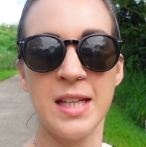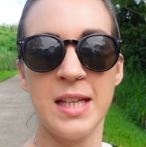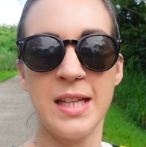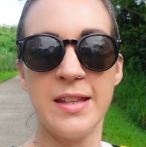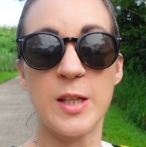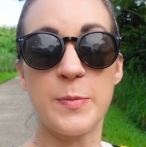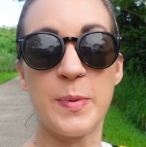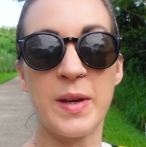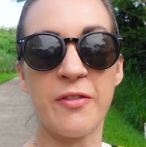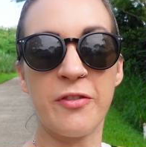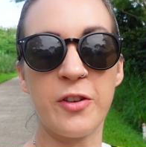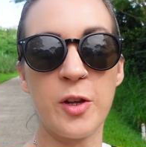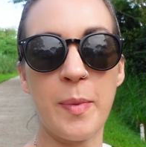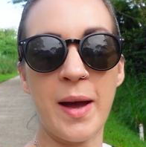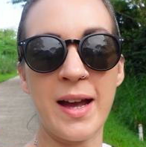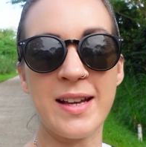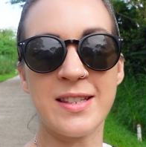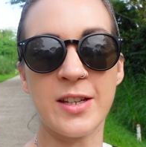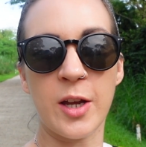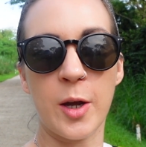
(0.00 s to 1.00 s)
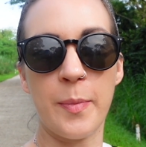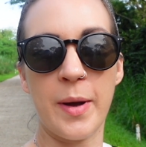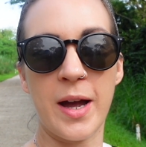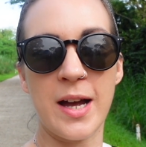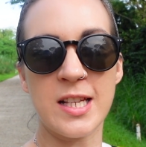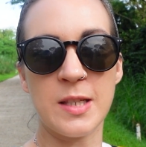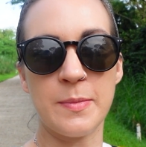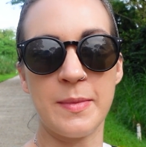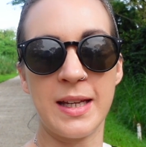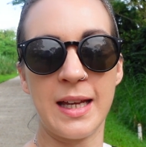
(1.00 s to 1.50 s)
There's been a few bikes go
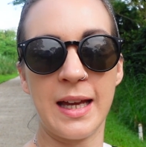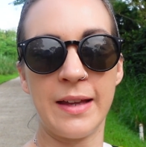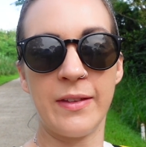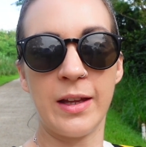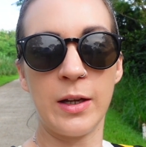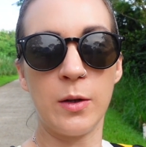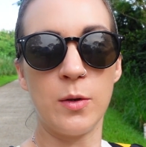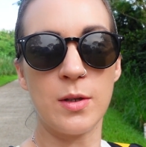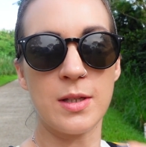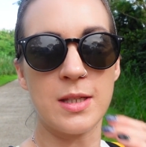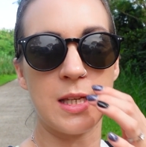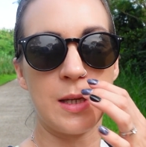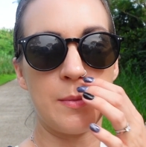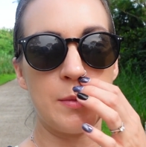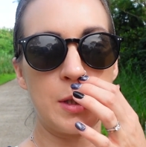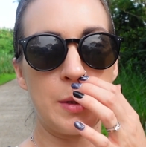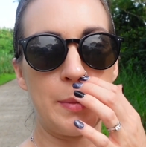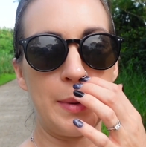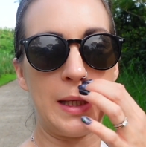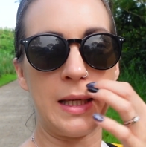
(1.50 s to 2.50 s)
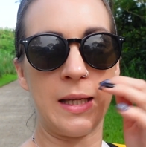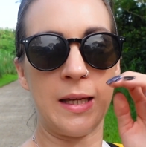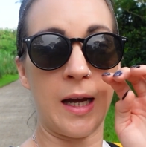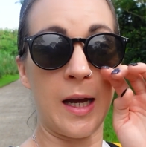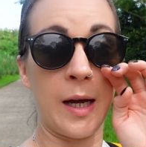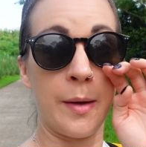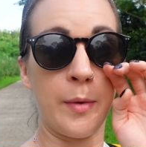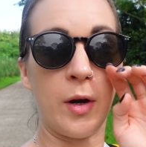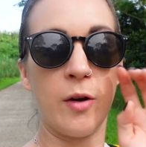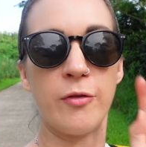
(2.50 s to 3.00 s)
past me, and they all seem to be
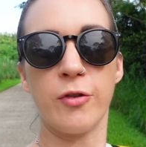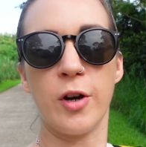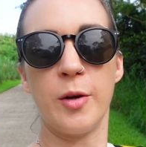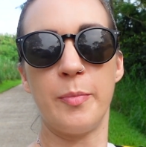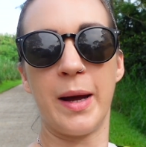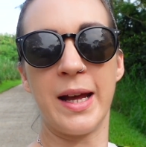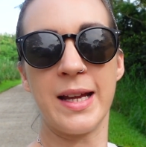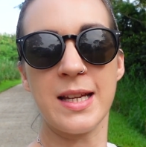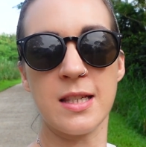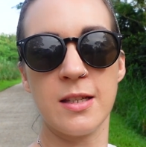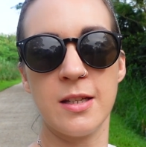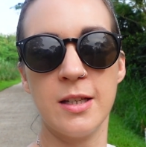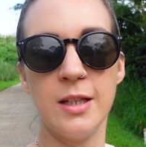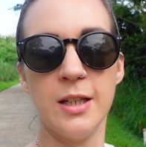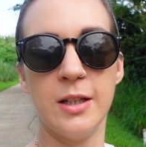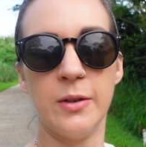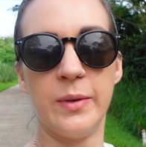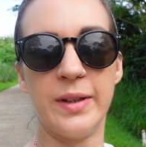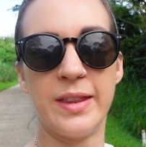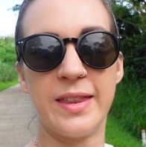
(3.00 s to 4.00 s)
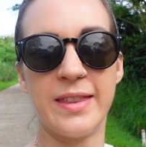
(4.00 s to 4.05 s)
off-road bikes with